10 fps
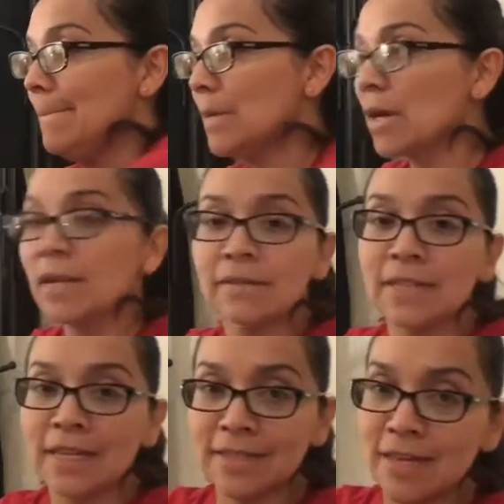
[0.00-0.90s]
Okay,
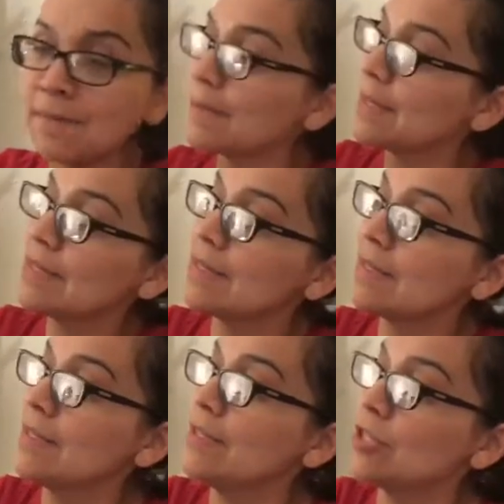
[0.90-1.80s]
next up is
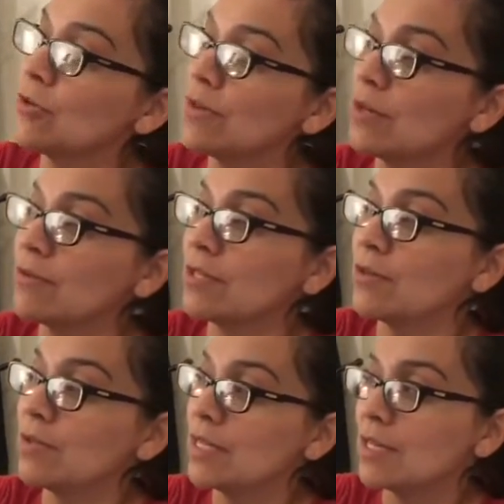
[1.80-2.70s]
the Cheerios that you
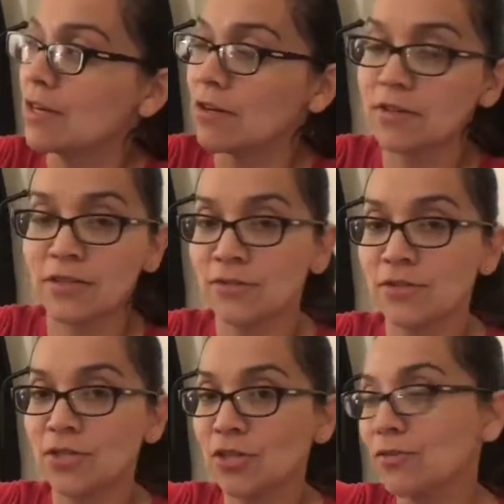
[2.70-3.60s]
see here. So the
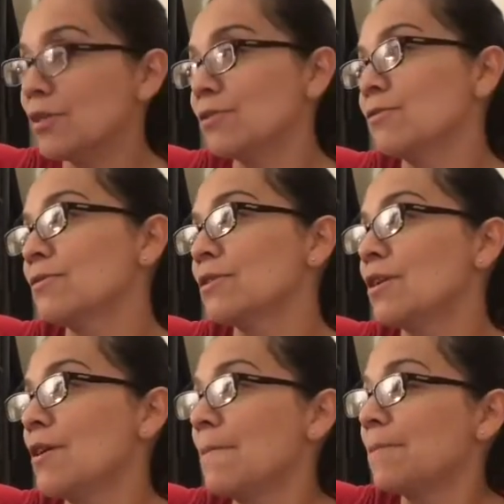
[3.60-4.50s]
Cheerios,
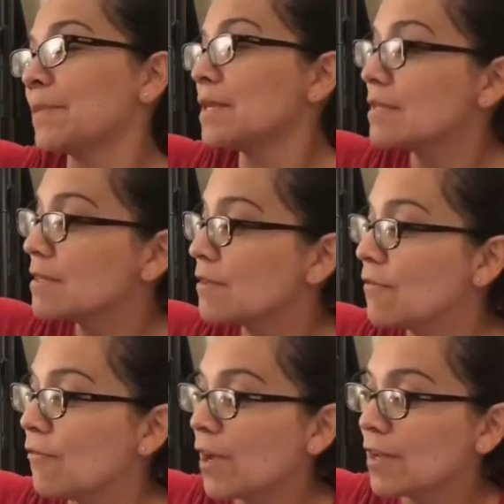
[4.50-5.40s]
this is a
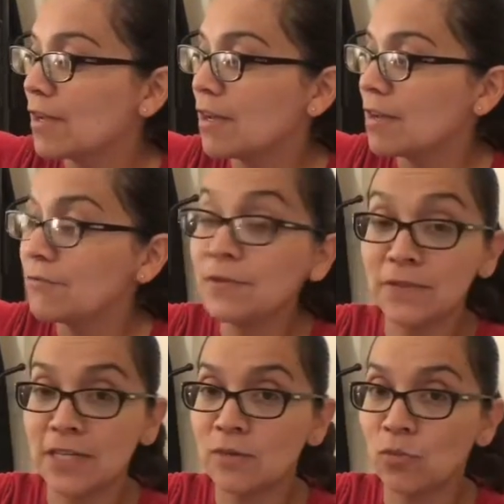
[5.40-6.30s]

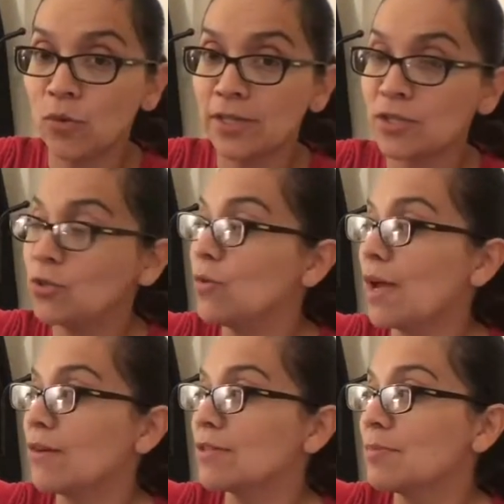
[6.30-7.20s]
15.2 uh,
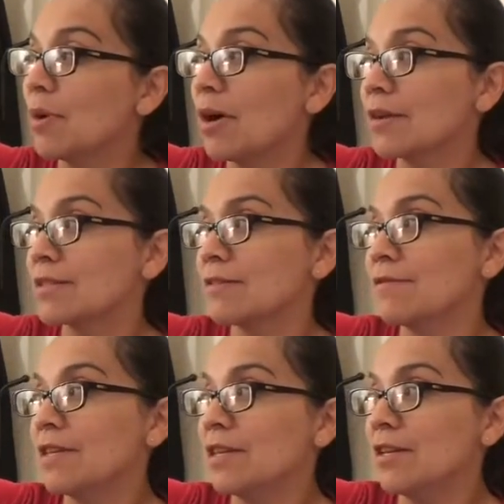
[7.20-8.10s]
ounce box of
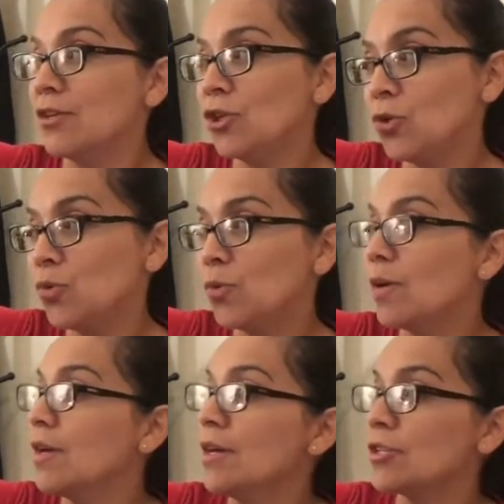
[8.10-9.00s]
the new
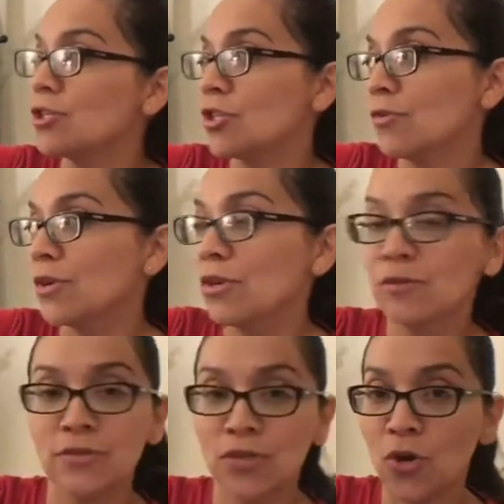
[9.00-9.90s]

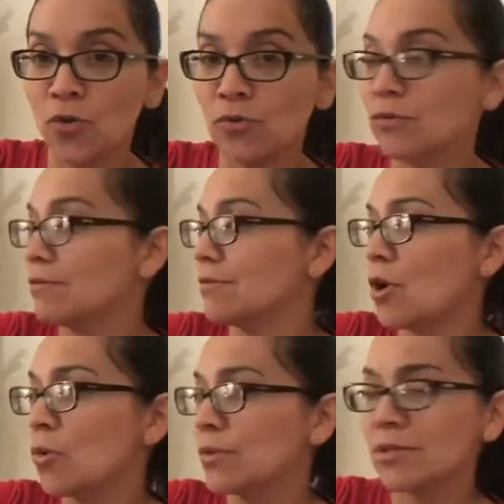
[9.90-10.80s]
Cheerios oat
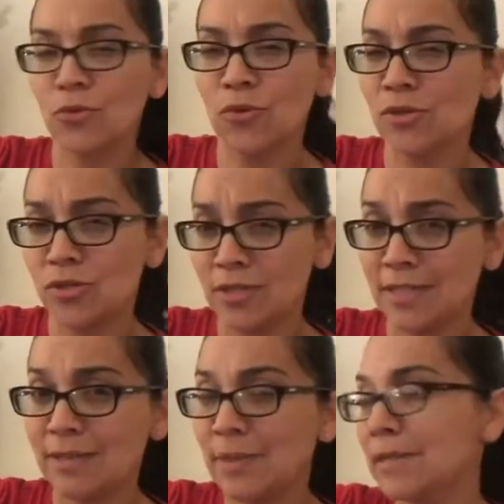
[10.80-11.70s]
oat crunch
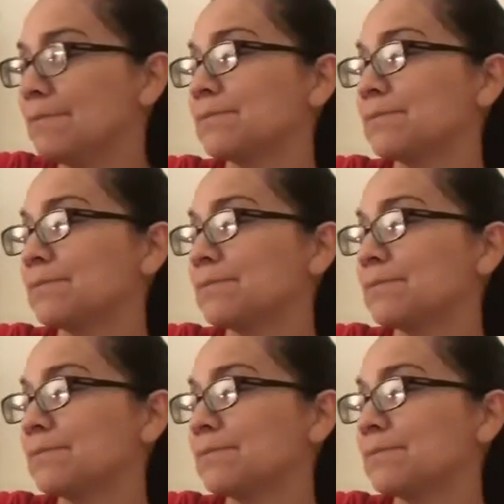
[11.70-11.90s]
cinnamon.